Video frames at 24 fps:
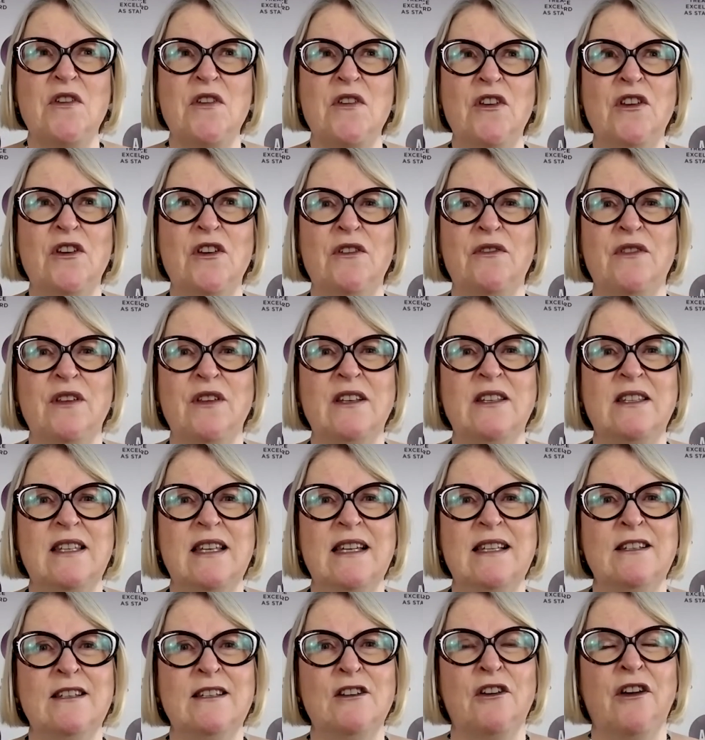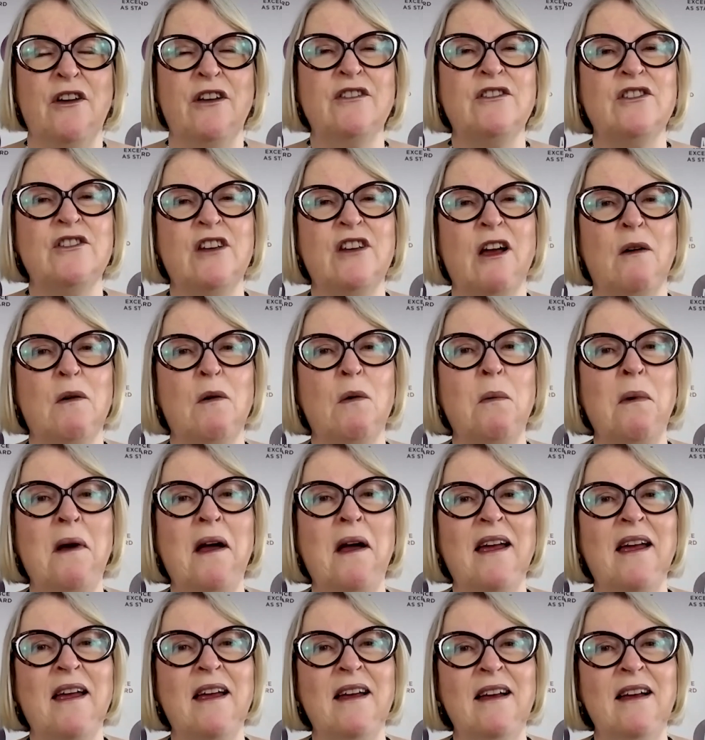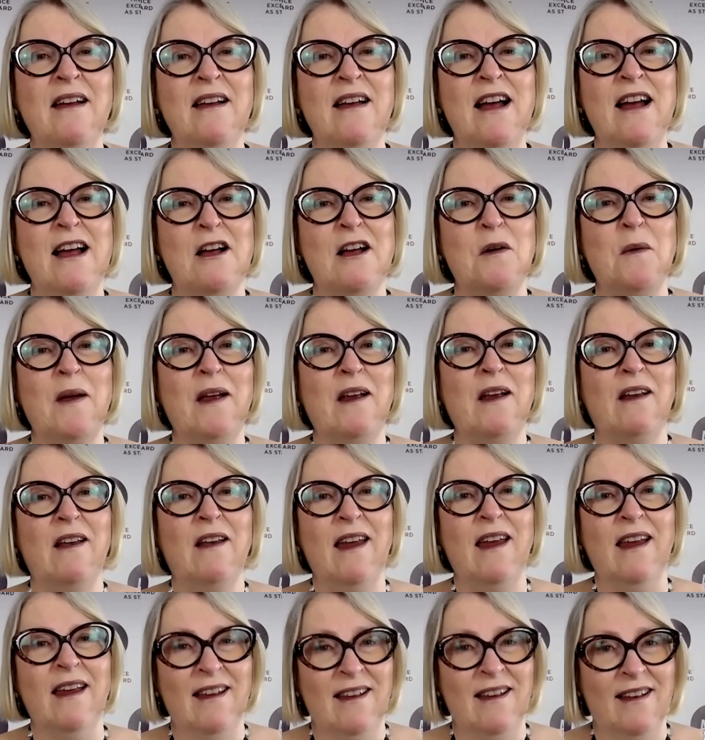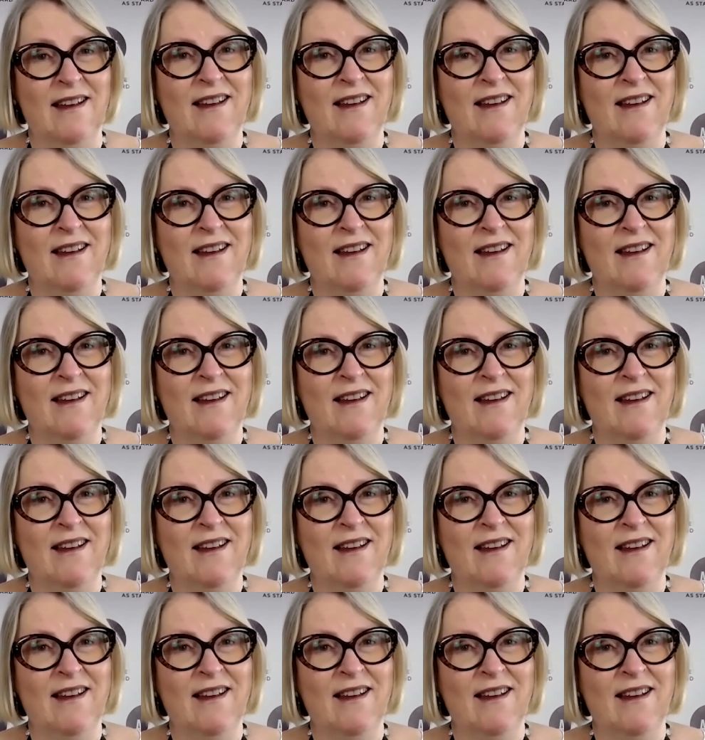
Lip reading: This isn't going to go away quickly,